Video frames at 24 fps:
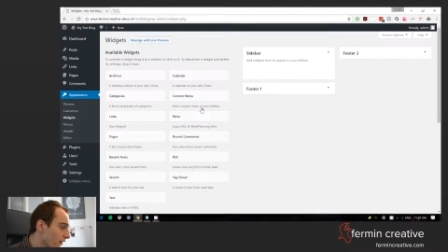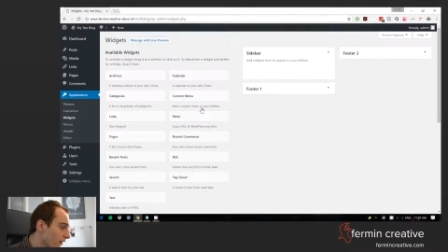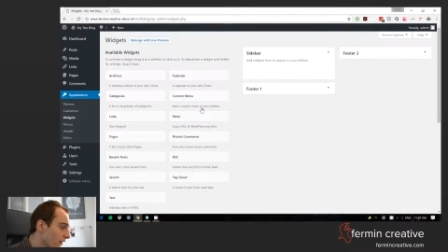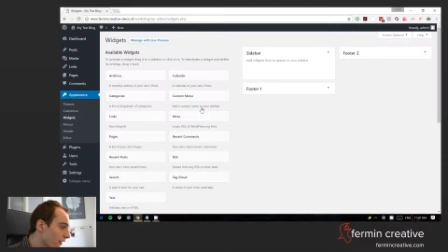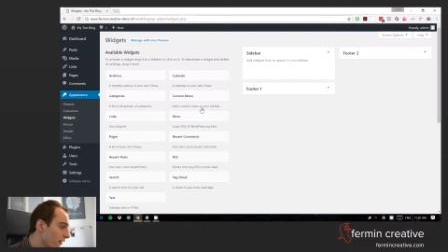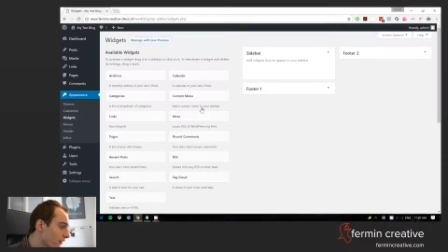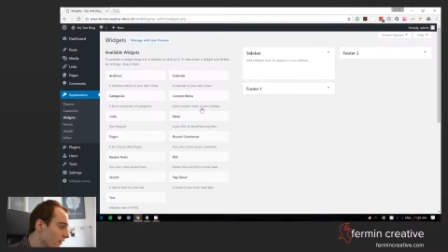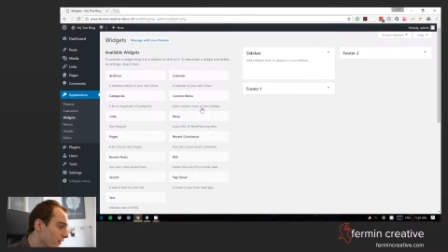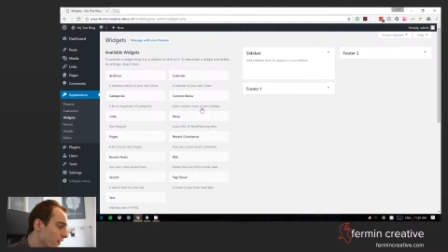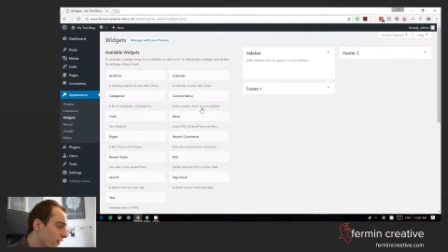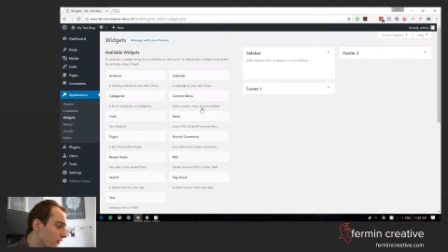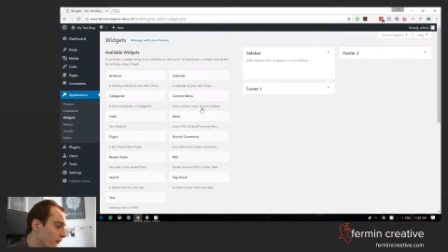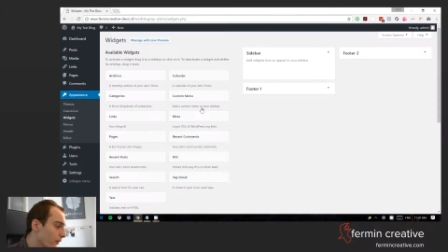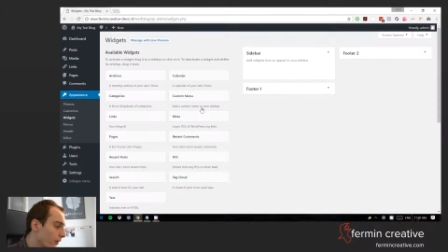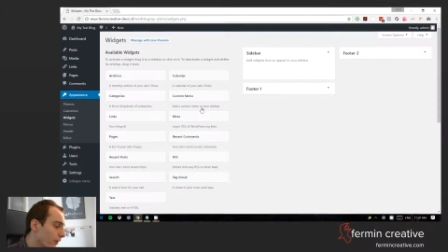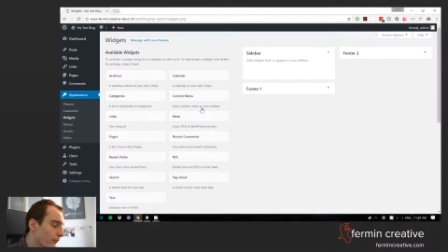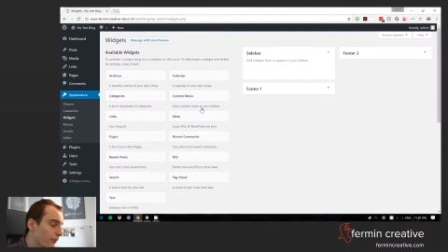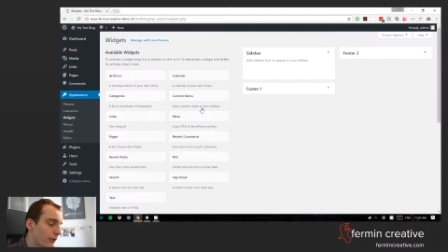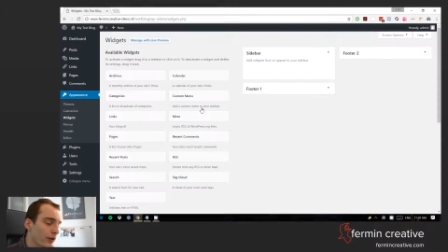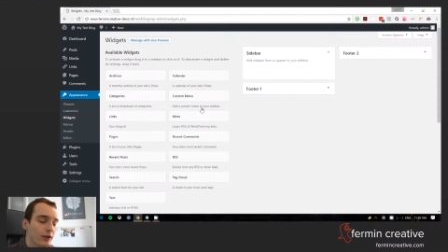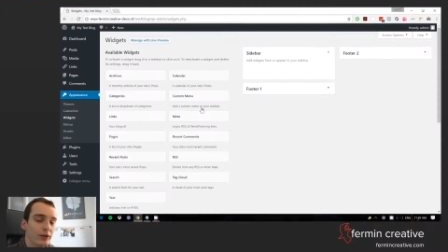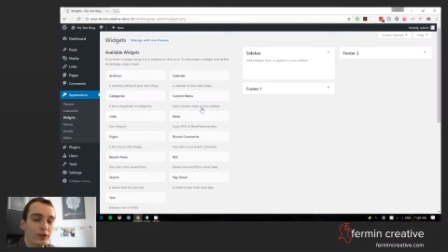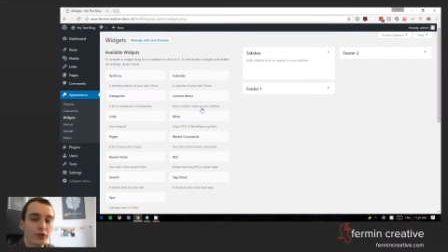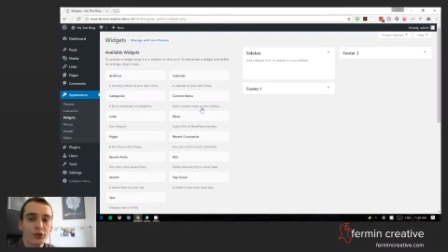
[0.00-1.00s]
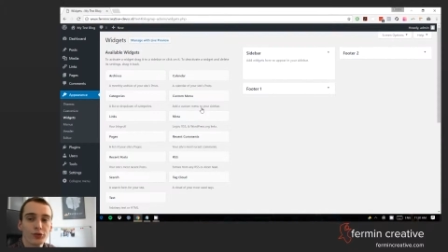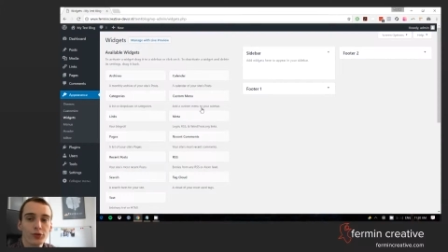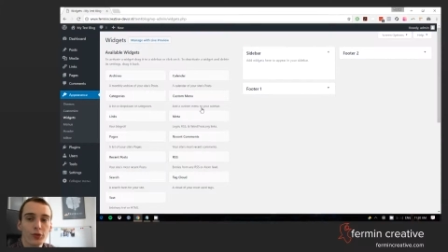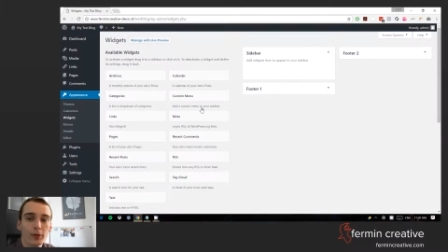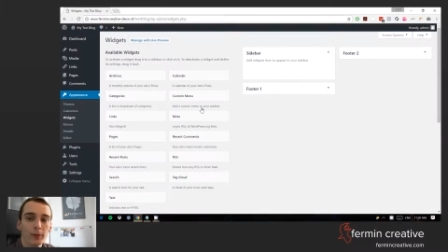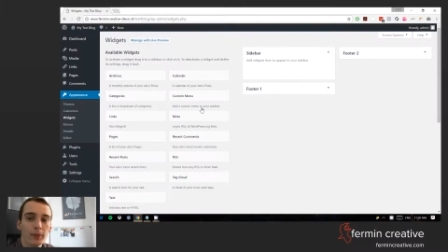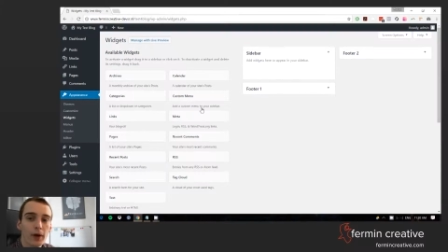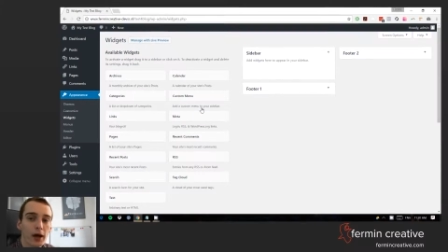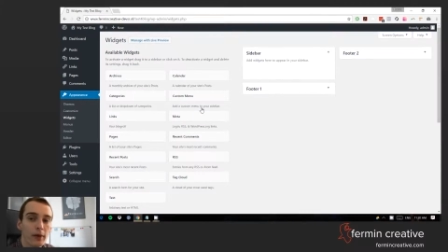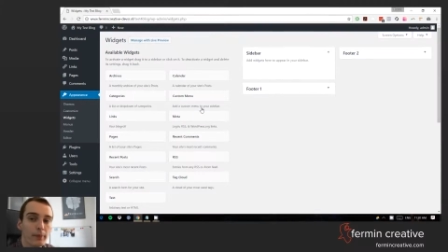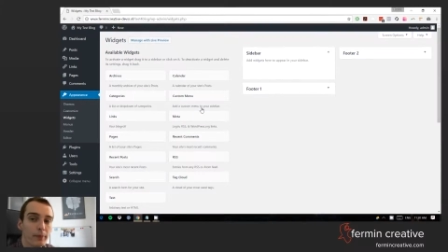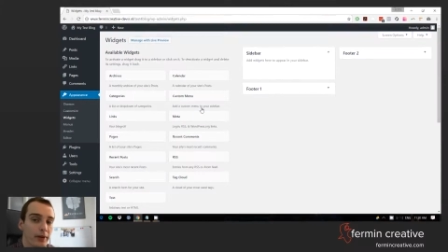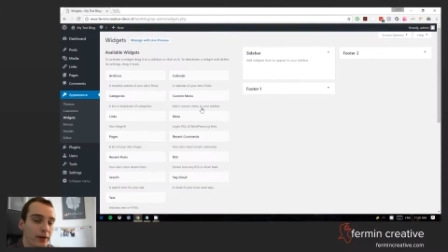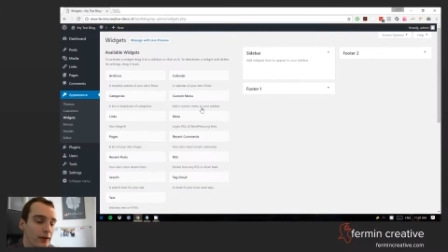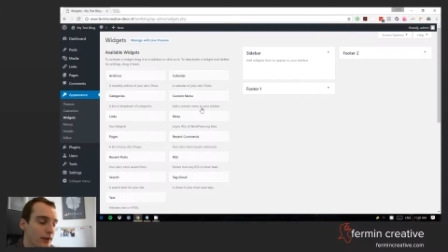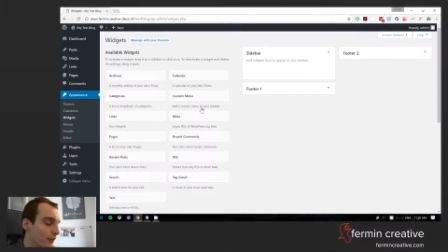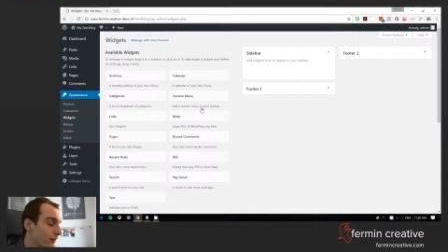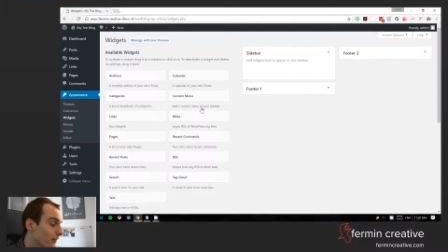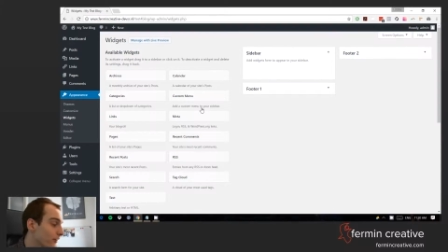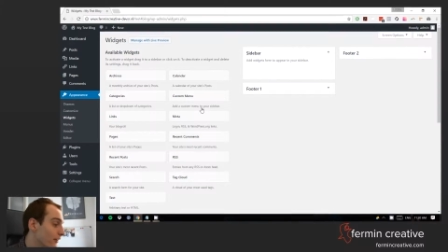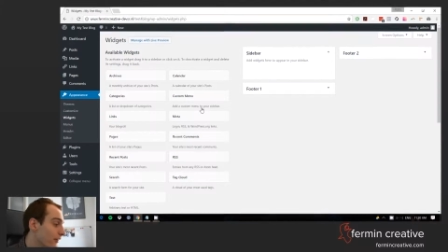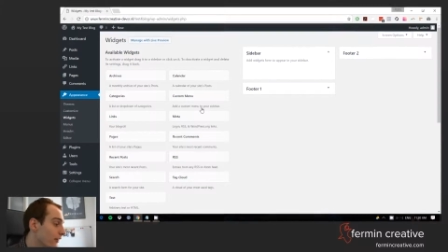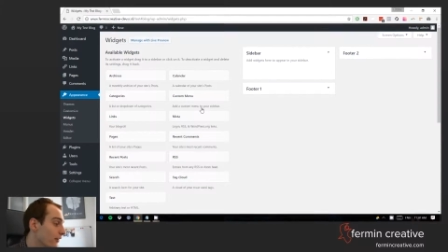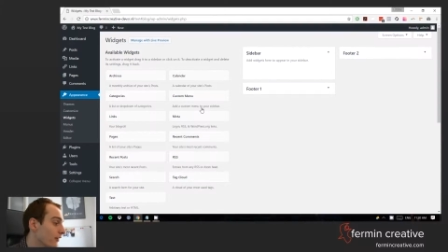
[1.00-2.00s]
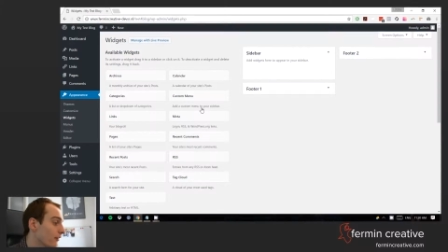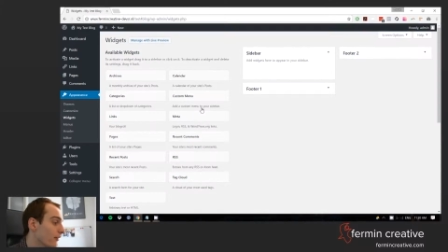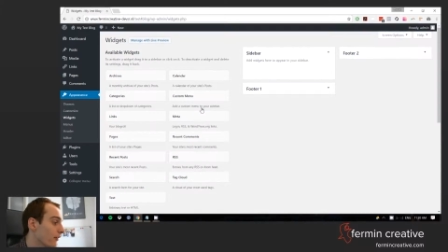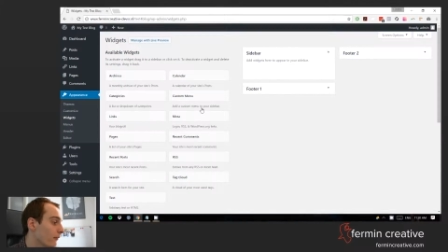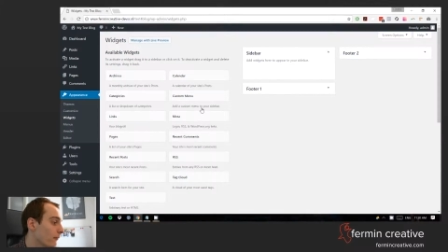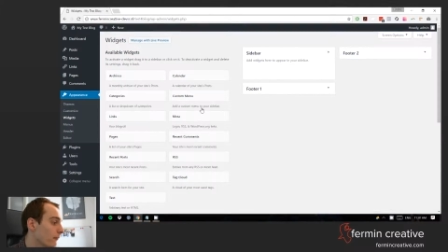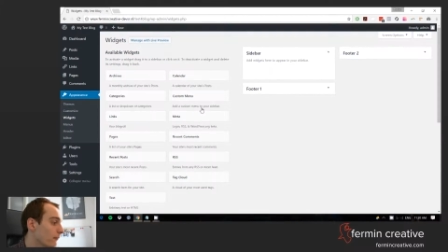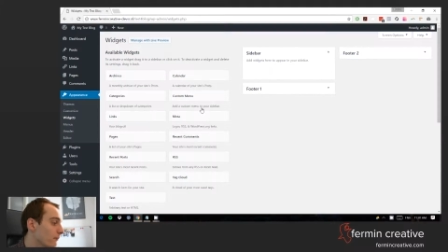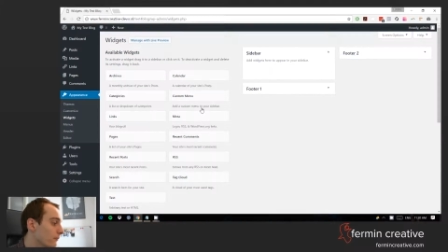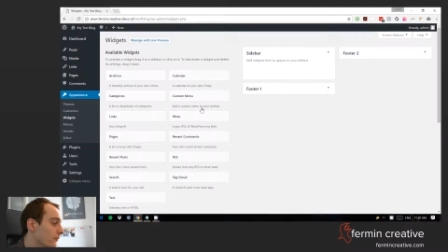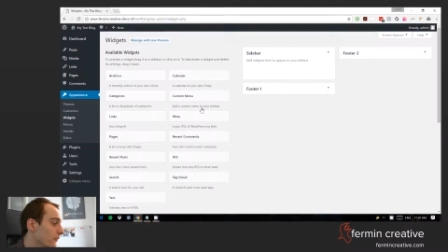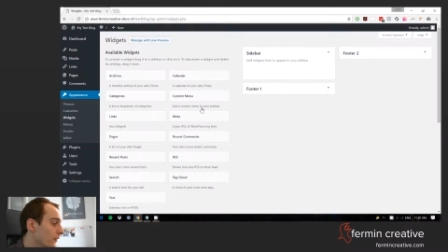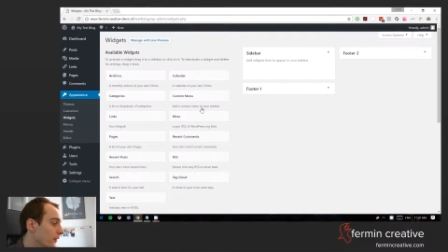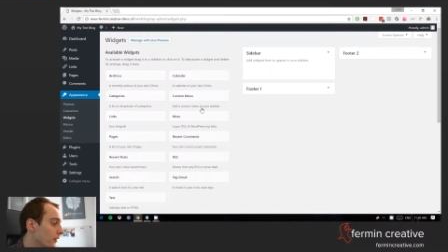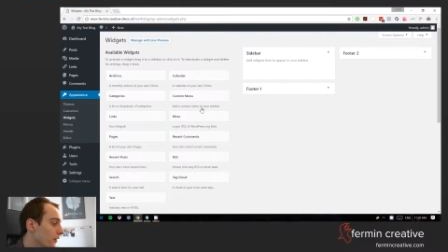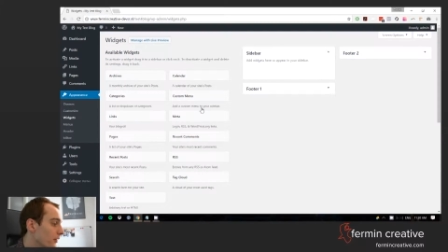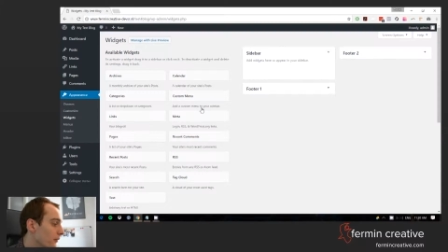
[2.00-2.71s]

they're really useful in my opinion,